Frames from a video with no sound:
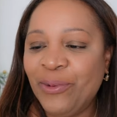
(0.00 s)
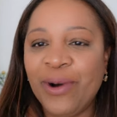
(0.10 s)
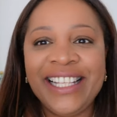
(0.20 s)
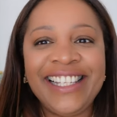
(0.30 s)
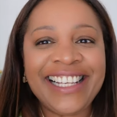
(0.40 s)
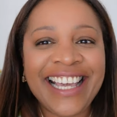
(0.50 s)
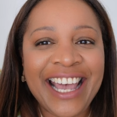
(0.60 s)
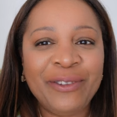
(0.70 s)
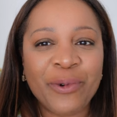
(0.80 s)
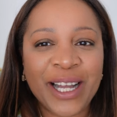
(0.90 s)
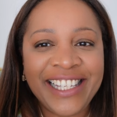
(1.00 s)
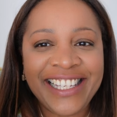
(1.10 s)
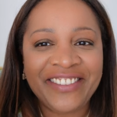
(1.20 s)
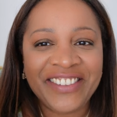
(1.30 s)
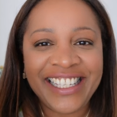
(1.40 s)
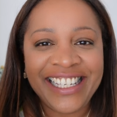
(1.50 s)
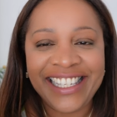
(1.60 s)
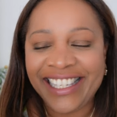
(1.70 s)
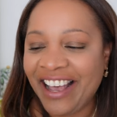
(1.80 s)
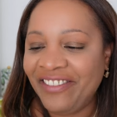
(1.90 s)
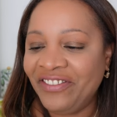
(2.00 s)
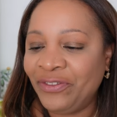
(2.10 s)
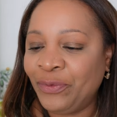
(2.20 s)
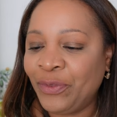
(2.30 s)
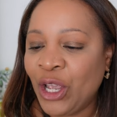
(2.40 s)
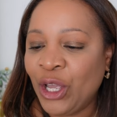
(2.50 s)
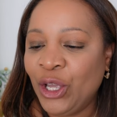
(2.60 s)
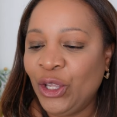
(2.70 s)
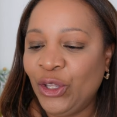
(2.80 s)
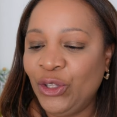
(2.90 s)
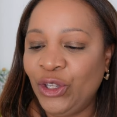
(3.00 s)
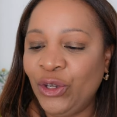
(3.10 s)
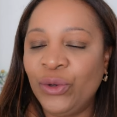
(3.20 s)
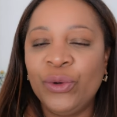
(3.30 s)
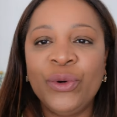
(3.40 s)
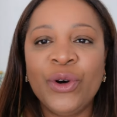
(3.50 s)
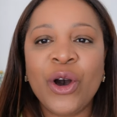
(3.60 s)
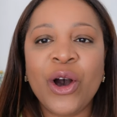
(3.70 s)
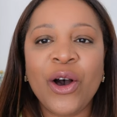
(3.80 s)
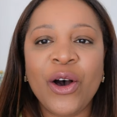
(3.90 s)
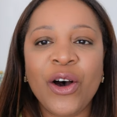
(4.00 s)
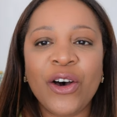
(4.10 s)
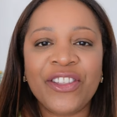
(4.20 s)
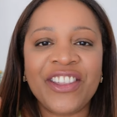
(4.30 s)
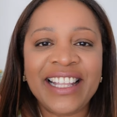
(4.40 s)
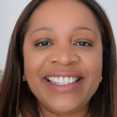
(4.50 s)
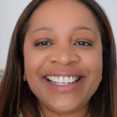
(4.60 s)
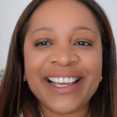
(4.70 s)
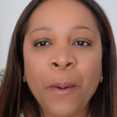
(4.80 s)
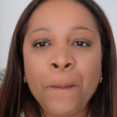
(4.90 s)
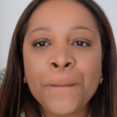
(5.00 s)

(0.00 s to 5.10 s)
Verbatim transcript: Once again, one seventy-seven, Nude Authentic.